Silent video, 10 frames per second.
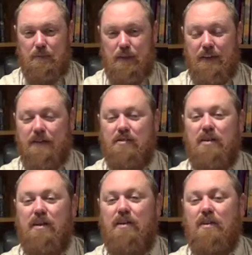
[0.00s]
And this
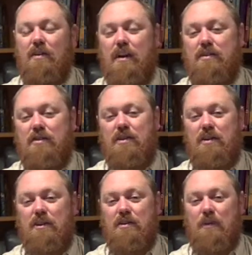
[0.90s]
little girl has the
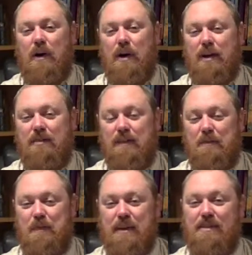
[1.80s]
courage to walk up to the
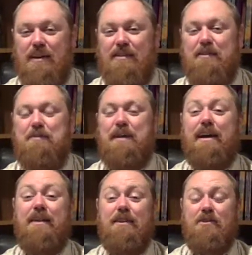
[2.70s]
princess and
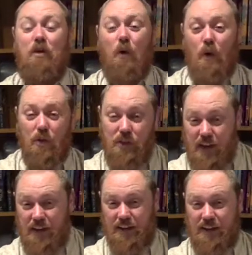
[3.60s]
play this whole
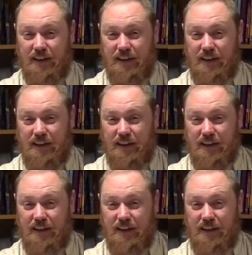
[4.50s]
thing.